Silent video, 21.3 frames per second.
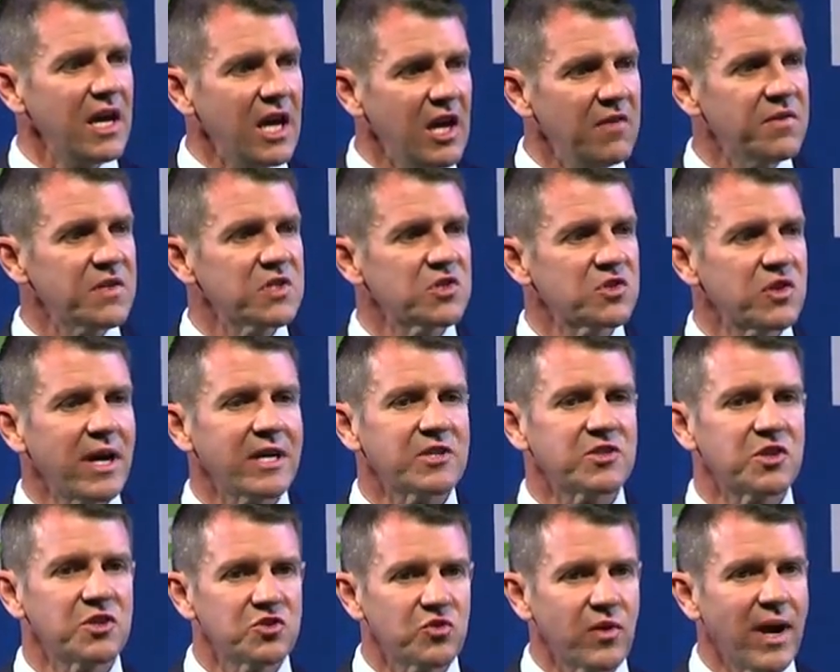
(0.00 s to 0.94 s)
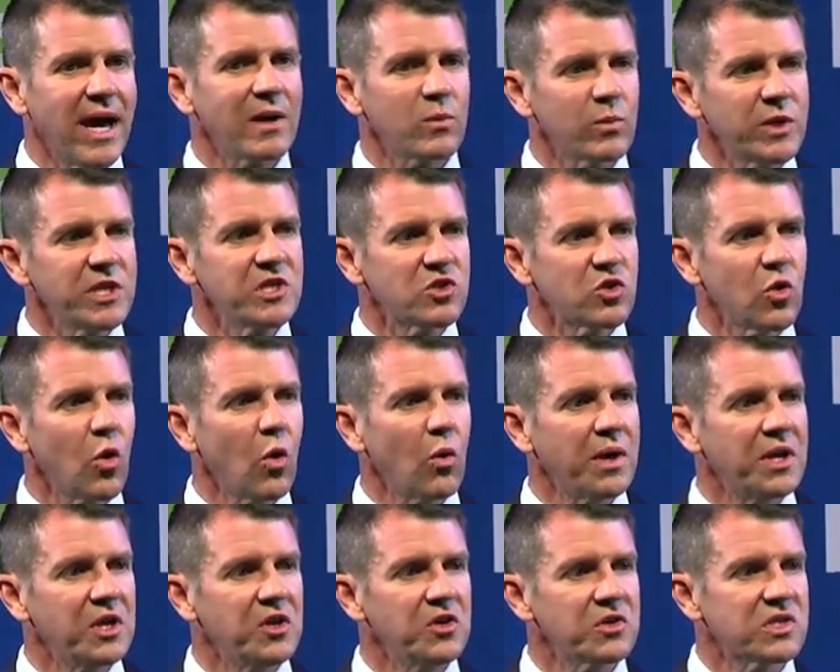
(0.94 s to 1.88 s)
infrastructure drought we saw
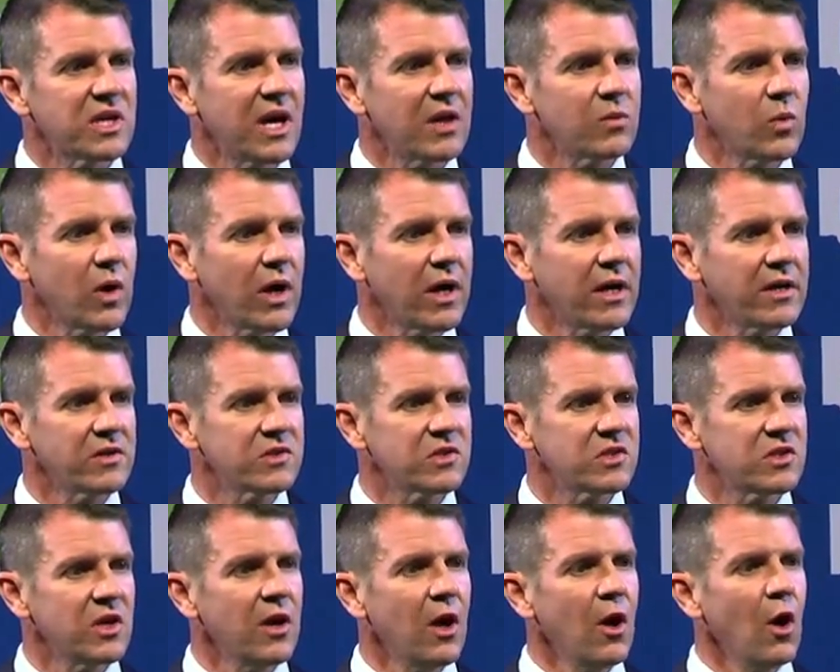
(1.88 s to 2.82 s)
in New South Wales,